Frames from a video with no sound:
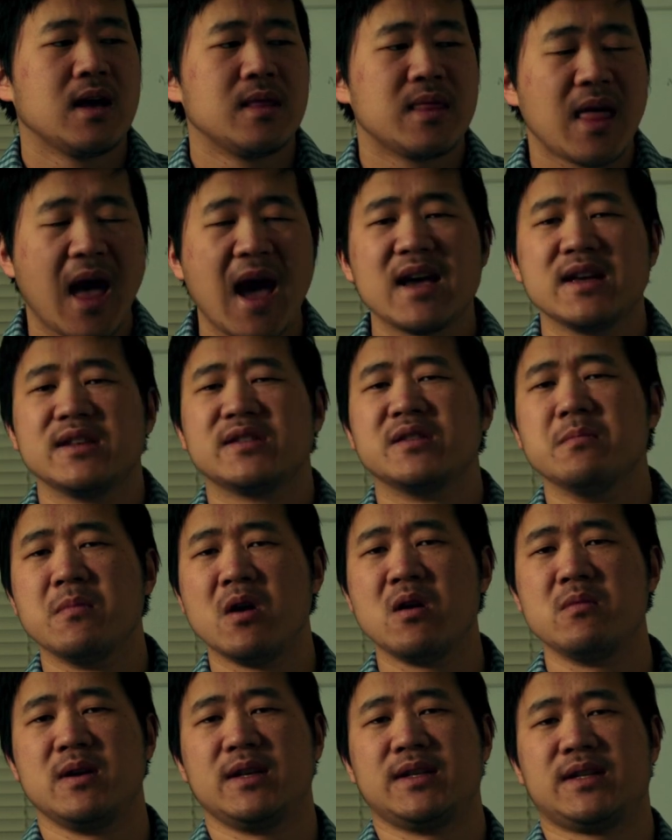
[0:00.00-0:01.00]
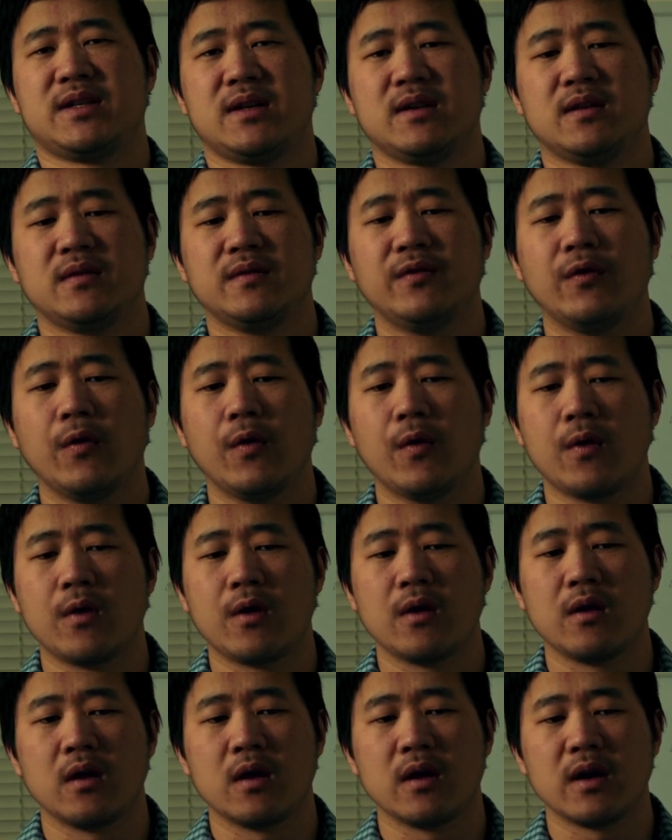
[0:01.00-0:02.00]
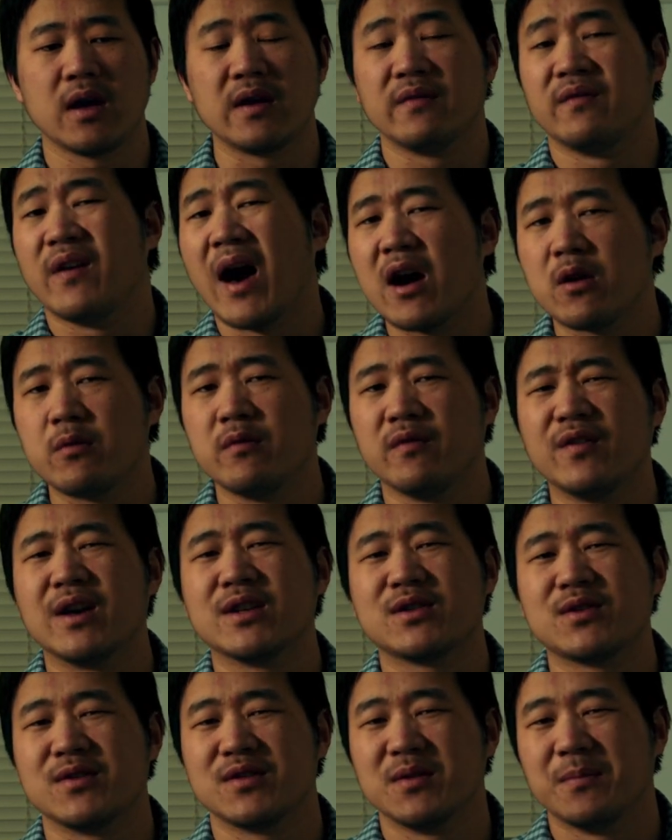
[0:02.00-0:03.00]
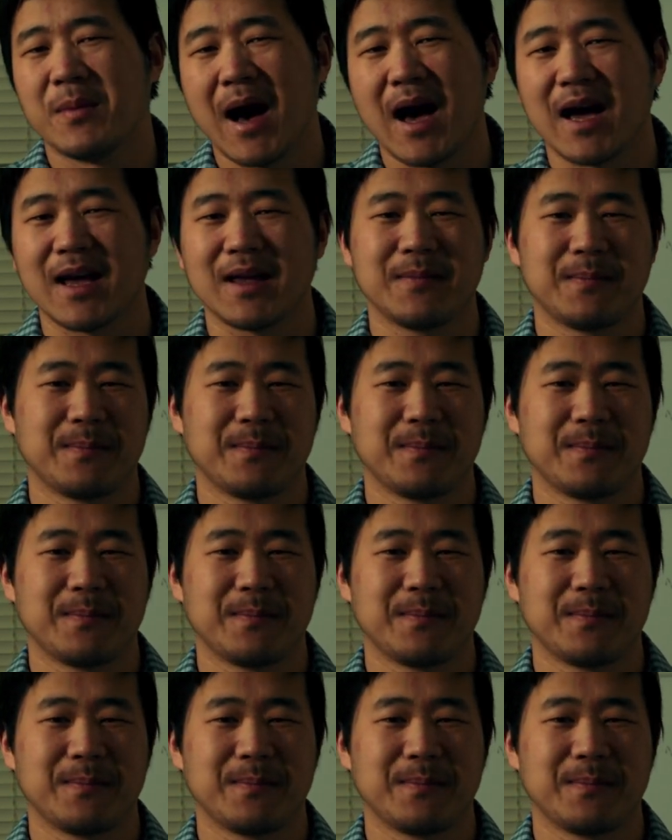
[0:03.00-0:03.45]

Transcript: That is a moment for a value investor to buy.